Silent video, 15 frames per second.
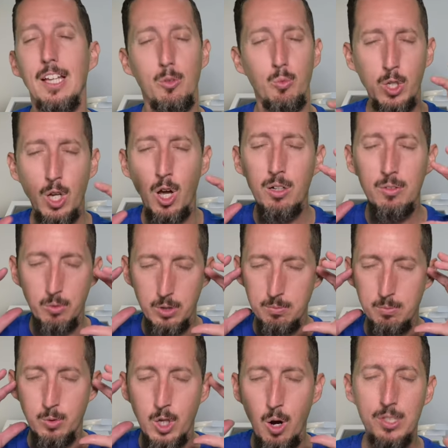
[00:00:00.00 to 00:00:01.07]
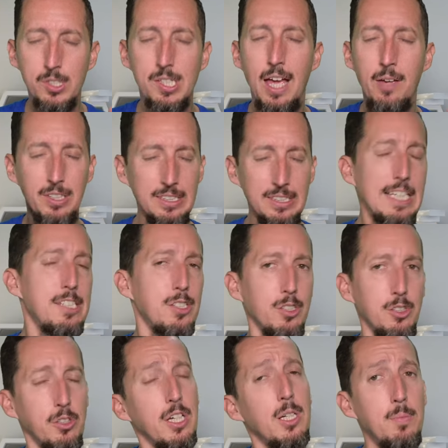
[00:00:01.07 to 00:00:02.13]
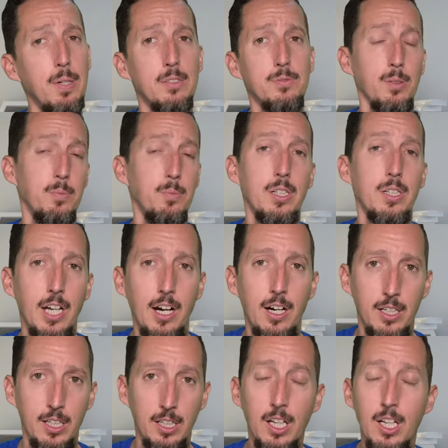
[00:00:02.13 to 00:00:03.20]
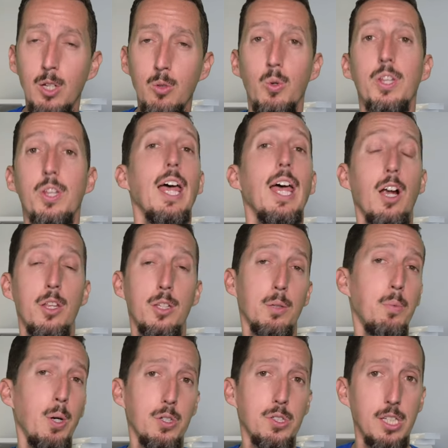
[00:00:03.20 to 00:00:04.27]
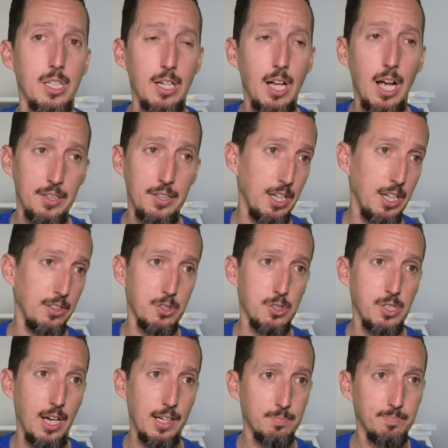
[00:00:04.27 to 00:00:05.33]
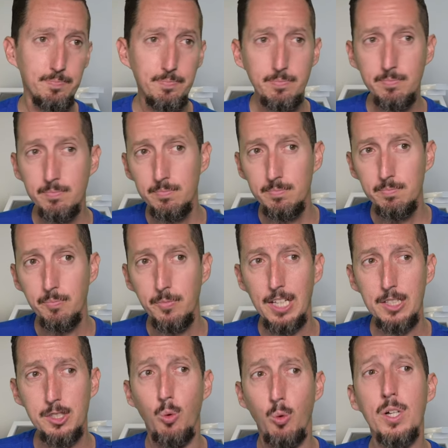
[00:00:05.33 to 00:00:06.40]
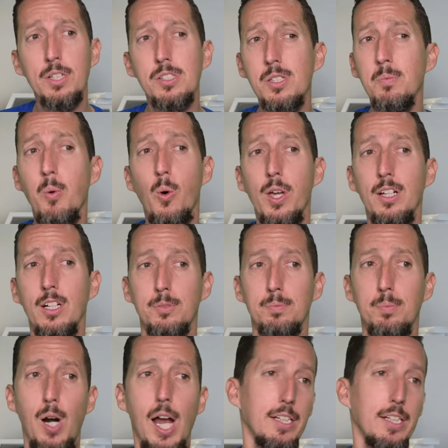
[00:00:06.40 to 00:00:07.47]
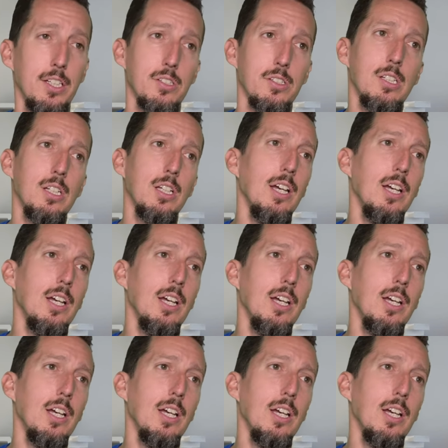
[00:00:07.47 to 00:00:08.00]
we always have at least a little bit of familiarity with that other person on the other side. And so what's the point of practice?